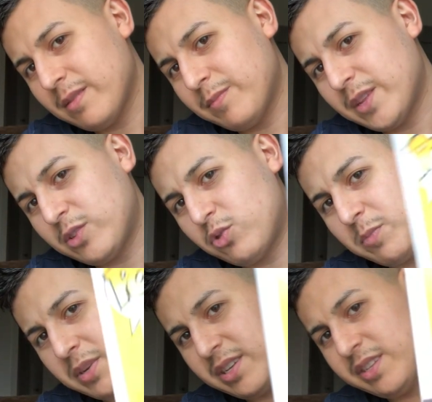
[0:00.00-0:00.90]
I'm not
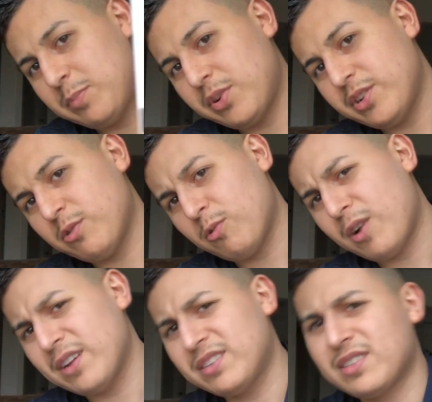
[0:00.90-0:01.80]
tripping. He's pretty cool.
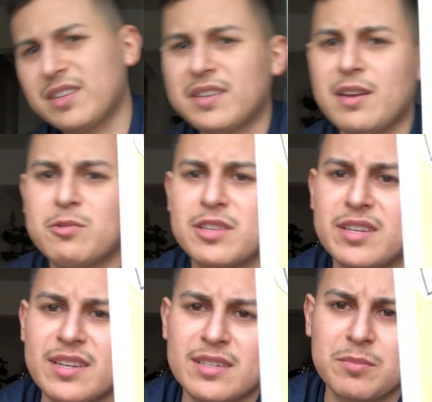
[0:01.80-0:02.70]
I just thought that I was
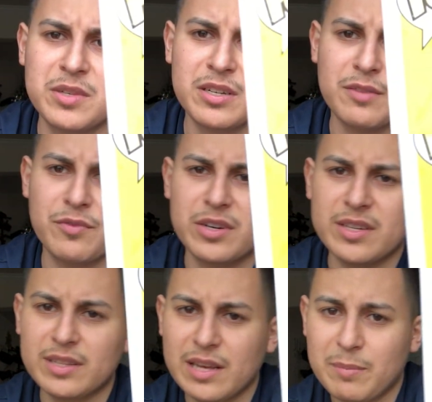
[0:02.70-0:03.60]
gonna get something different
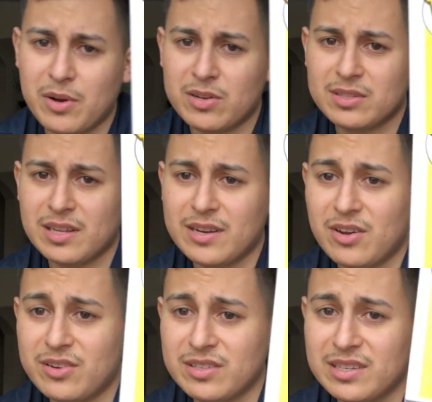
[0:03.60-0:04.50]
in that box. Like
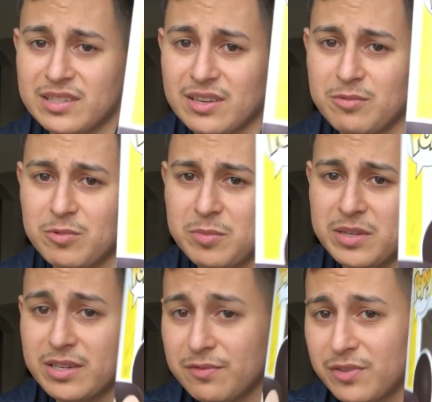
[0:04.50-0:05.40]
honestly, thought it would be
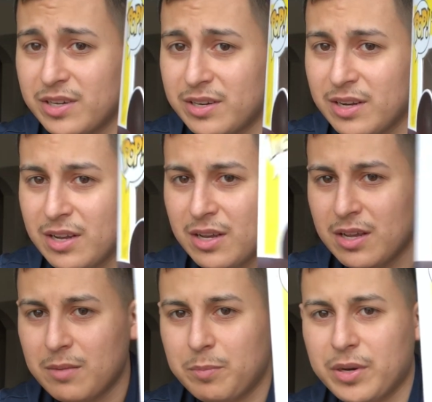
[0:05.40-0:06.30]
different.
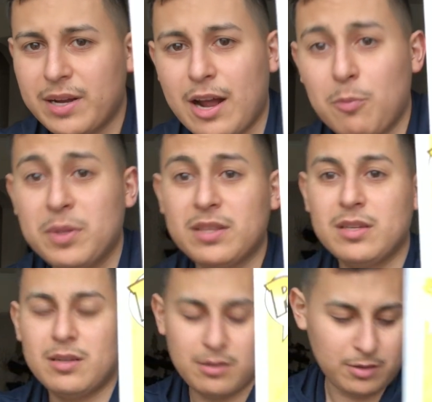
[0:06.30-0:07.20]
But I'll put
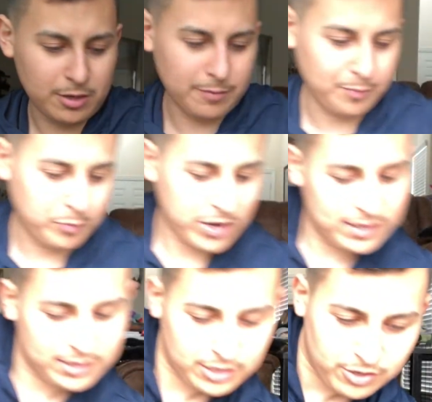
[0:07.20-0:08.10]
the um,
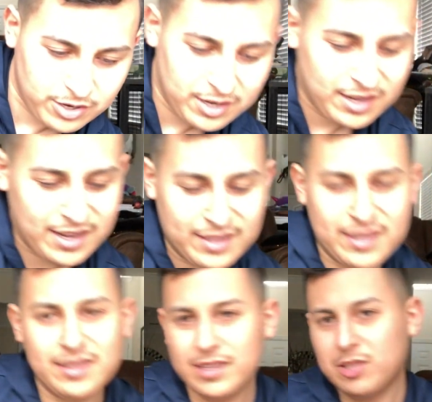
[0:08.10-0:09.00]
price here, and
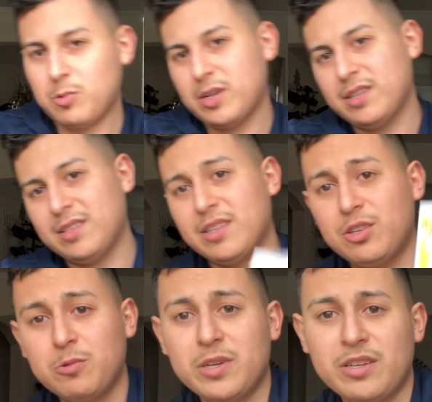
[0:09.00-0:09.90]
then this one is the
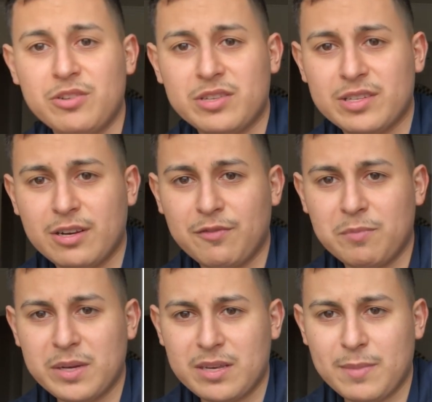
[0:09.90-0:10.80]
do-it-yourself
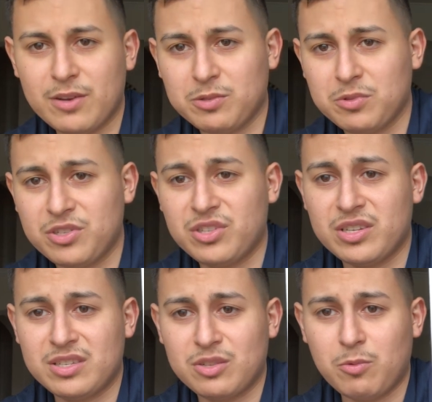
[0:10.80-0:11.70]
Mickey Mouse, which is
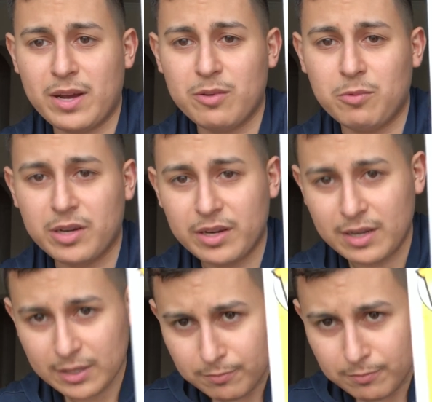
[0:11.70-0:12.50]
just the white one.